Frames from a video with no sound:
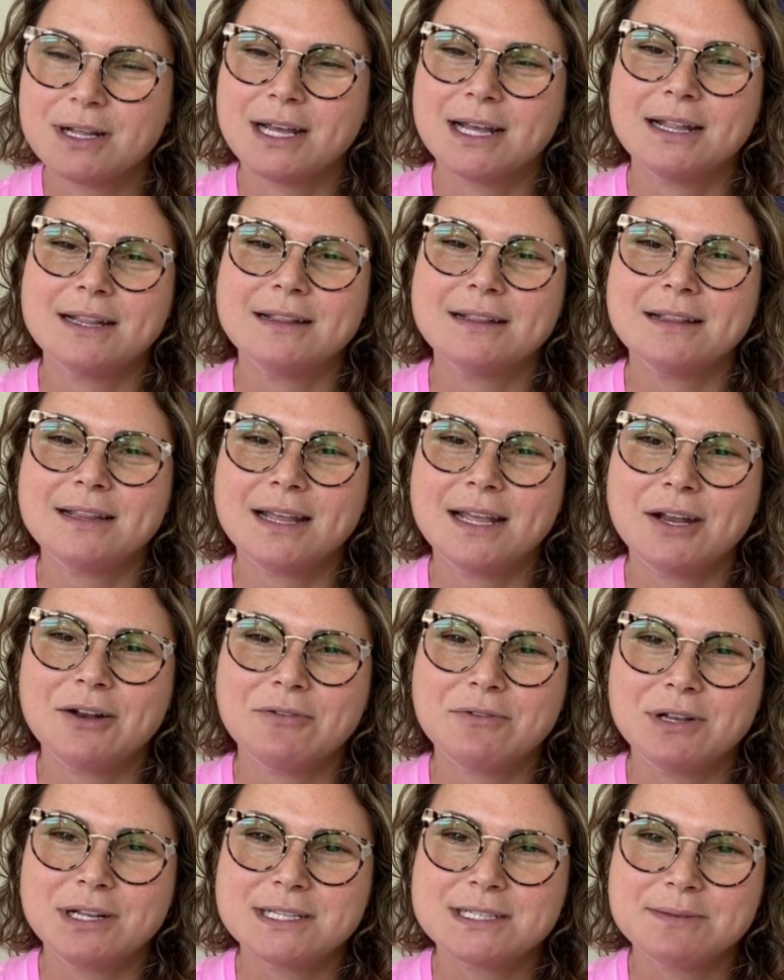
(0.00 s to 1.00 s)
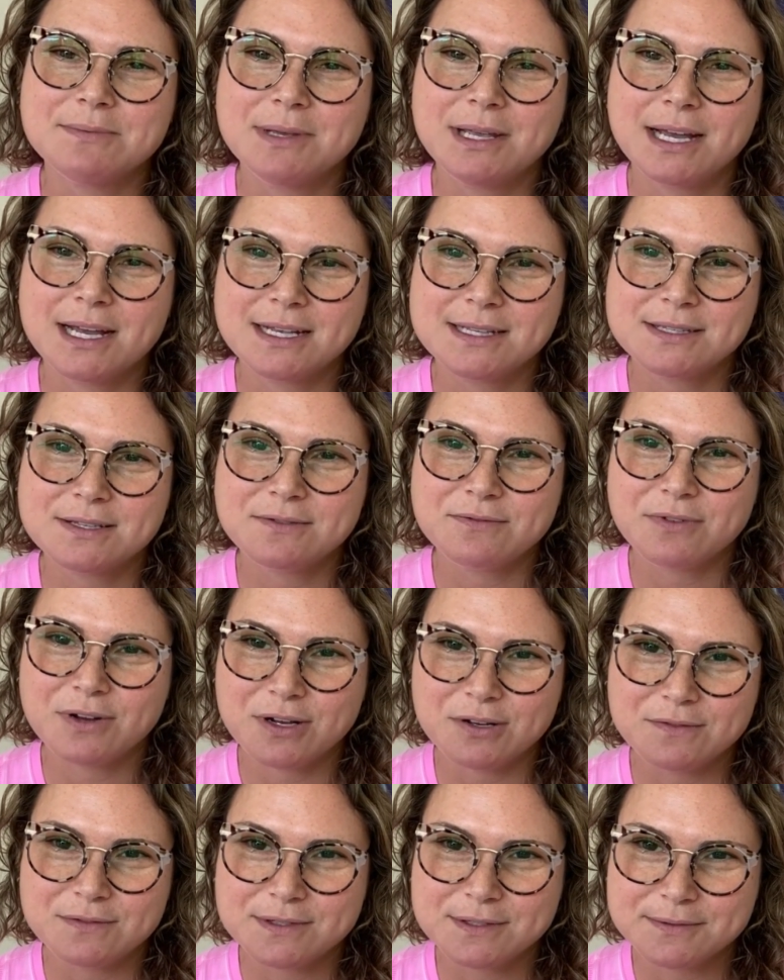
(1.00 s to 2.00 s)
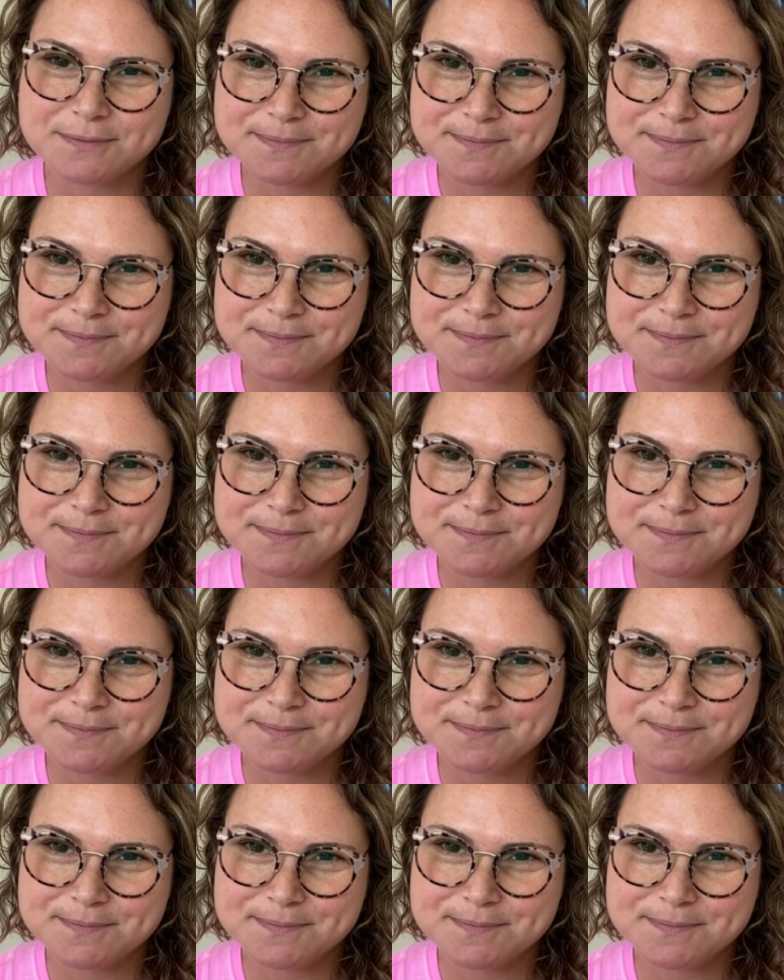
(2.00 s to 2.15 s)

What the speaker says: and they don't need to be as involved.